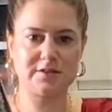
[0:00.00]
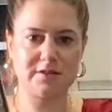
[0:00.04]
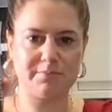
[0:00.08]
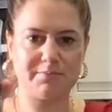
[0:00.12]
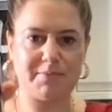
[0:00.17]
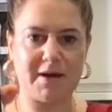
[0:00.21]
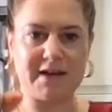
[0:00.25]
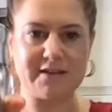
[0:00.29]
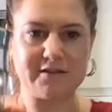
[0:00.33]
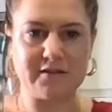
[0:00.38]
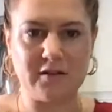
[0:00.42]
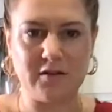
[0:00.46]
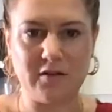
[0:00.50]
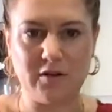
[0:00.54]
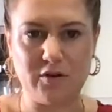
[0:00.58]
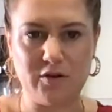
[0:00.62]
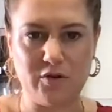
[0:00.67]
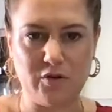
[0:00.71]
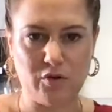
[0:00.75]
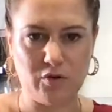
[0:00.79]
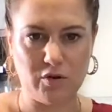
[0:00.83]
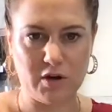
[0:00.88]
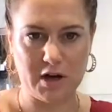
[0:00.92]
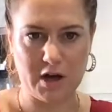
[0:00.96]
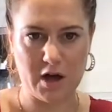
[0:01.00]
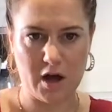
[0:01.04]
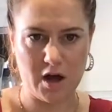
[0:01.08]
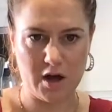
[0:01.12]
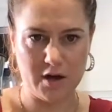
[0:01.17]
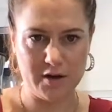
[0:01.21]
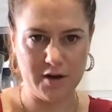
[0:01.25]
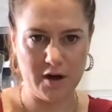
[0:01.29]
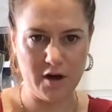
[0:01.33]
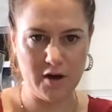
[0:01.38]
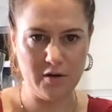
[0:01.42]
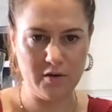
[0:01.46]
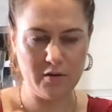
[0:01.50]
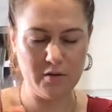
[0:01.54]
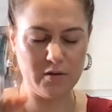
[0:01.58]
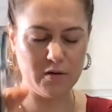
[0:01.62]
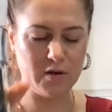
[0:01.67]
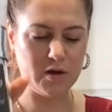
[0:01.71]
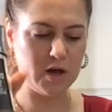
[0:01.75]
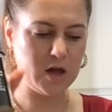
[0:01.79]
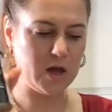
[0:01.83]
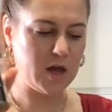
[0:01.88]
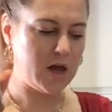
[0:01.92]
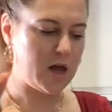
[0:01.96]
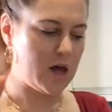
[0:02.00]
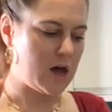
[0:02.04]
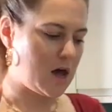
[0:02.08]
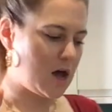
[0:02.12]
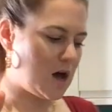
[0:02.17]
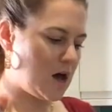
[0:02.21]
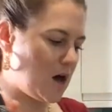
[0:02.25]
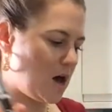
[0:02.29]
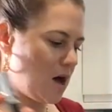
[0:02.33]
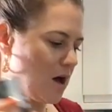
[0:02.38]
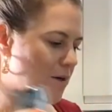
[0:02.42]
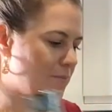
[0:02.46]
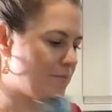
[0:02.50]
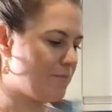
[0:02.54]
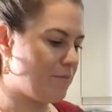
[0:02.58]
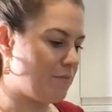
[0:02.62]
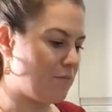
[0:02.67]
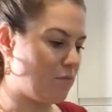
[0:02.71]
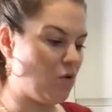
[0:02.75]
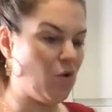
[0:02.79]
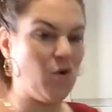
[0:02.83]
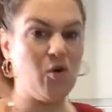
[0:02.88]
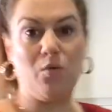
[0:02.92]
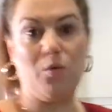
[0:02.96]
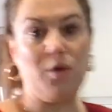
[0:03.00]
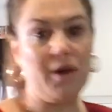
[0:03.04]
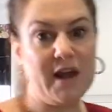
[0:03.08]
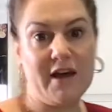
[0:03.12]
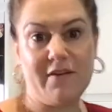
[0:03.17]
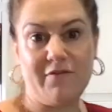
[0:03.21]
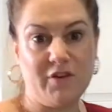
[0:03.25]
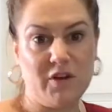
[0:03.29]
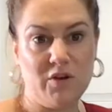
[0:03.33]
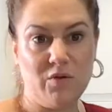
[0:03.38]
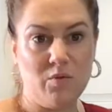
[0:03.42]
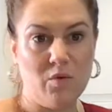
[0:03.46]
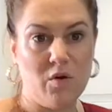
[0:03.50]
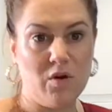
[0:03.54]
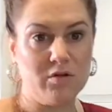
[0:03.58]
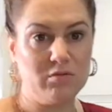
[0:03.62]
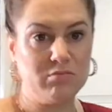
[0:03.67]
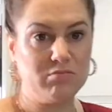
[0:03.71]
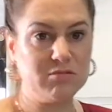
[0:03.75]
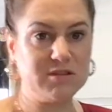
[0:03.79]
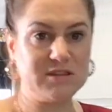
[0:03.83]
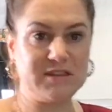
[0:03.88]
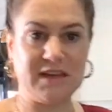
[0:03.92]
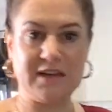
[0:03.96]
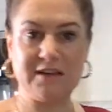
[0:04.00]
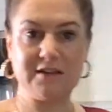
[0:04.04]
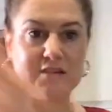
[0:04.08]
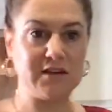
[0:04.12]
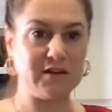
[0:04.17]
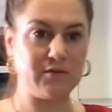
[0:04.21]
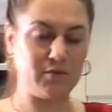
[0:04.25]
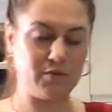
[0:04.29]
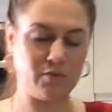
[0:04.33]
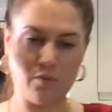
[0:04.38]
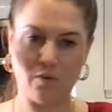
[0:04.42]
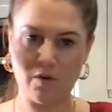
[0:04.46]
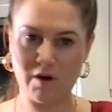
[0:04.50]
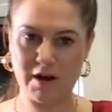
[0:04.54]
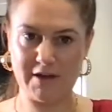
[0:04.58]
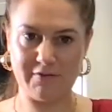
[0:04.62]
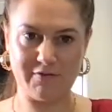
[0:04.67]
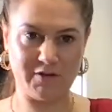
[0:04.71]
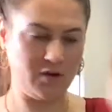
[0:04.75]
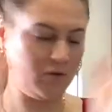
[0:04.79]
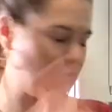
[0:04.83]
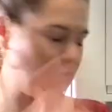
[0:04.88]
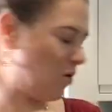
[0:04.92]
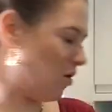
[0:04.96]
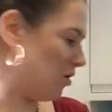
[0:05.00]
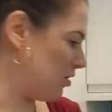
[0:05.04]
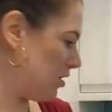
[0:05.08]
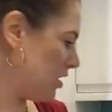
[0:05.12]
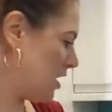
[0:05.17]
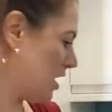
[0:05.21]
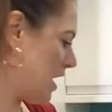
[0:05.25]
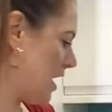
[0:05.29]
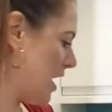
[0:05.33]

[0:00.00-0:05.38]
basil and oregano, or whatever you want. Season it with whatever you want.